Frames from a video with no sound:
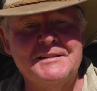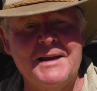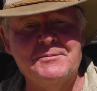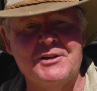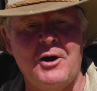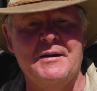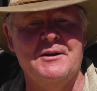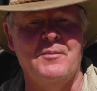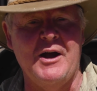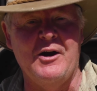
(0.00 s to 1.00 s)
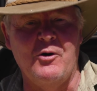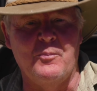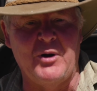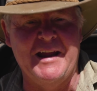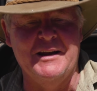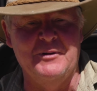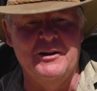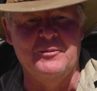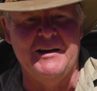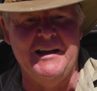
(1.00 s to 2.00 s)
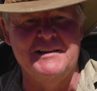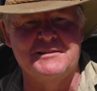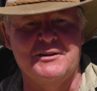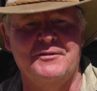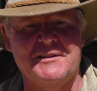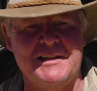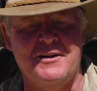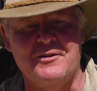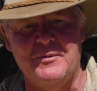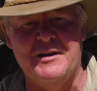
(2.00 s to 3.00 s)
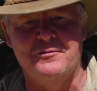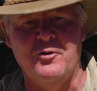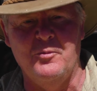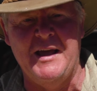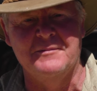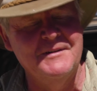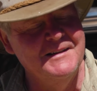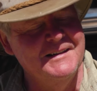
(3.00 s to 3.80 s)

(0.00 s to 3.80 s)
seems to go into my old brain a little bit easier if it's there in a written format.